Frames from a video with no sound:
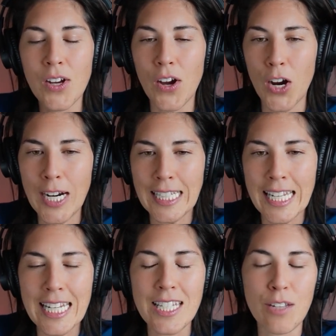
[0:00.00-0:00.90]
All right,
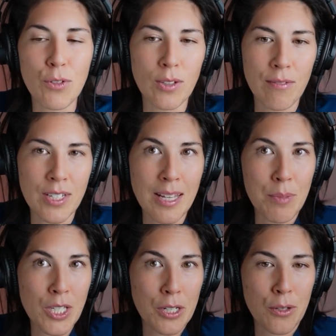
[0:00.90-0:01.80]
ladies, if you love this
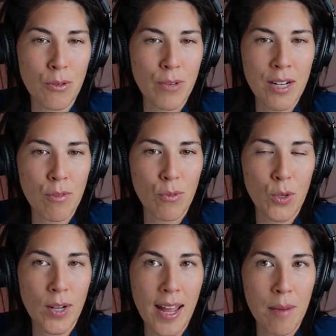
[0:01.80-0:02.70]
episode, rate and review
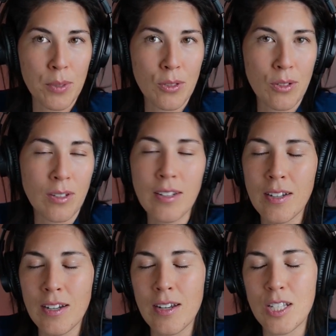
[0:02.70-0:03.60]
on Apple,
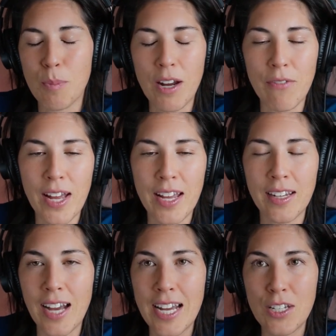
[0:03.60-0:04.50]
Spotify,
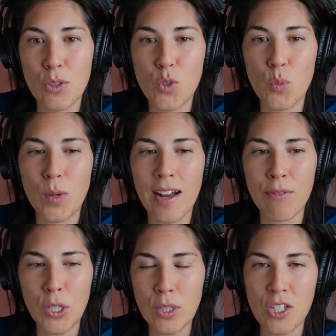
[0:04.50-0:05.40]
iTunes, wherever
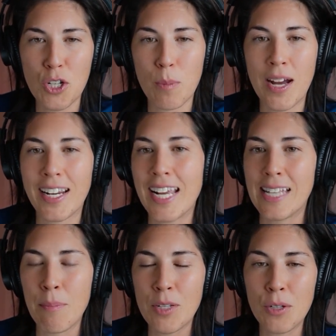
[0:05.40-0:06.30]
you listen to your podcast
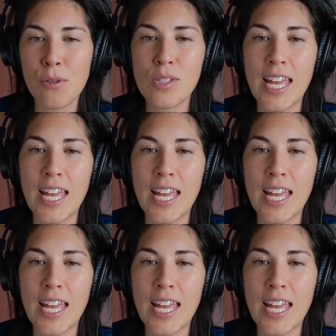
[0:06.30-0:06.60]
episodes.